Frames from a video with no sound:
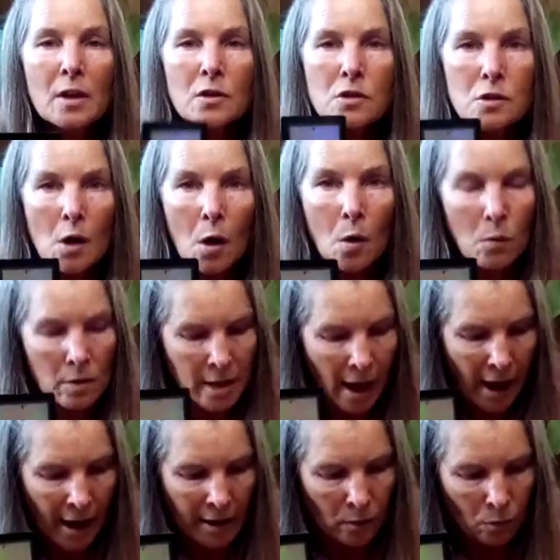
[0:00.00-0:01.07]
So
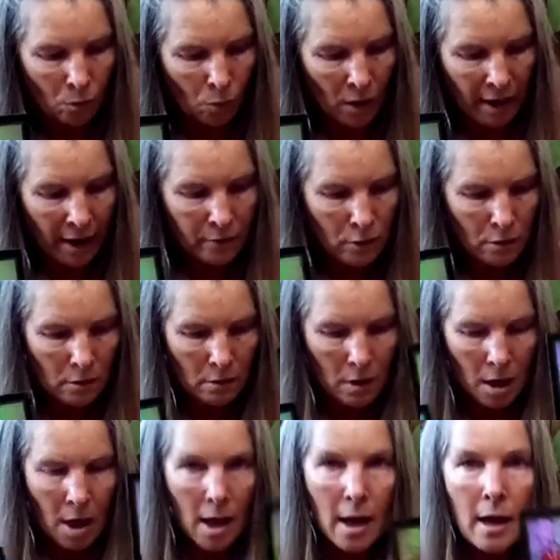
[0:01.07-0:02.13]
yeah, whatever
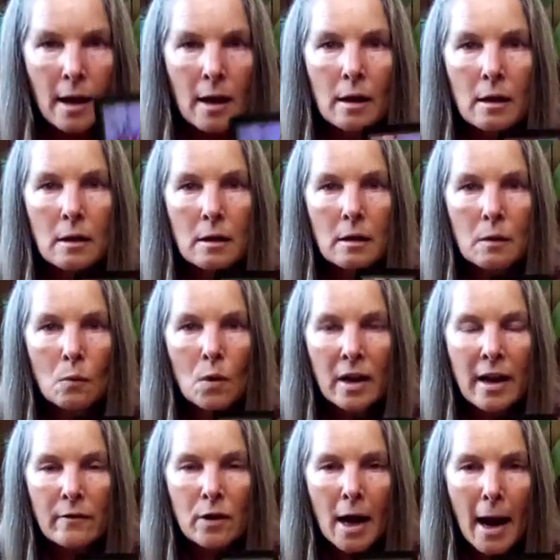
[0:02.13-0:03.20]

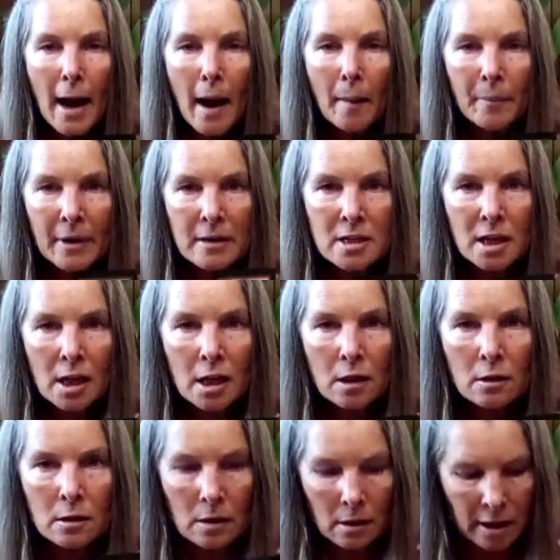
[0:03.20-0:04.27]
happened
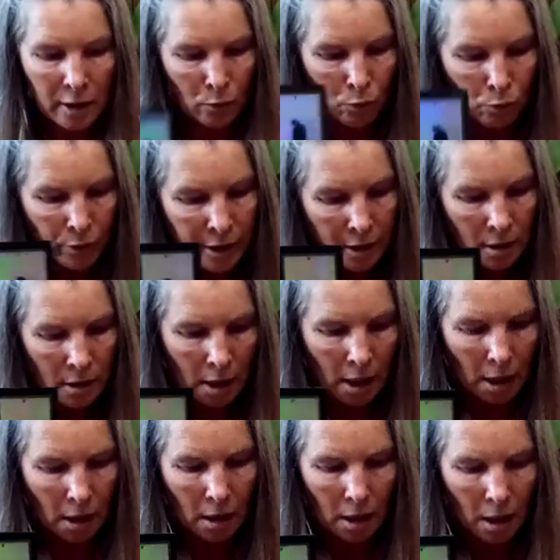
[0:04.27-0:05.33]
here, it
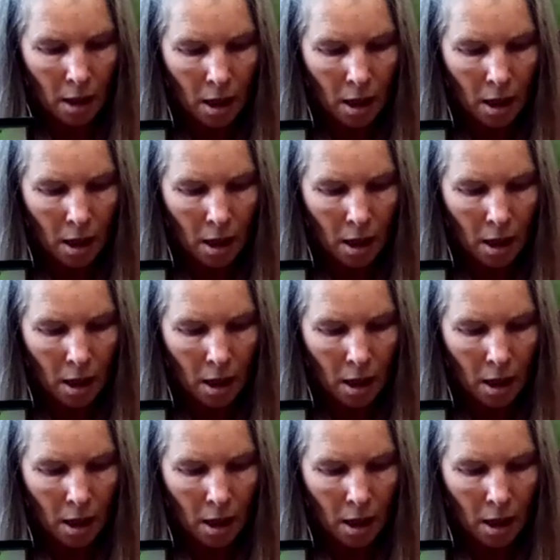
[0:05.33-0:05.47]
really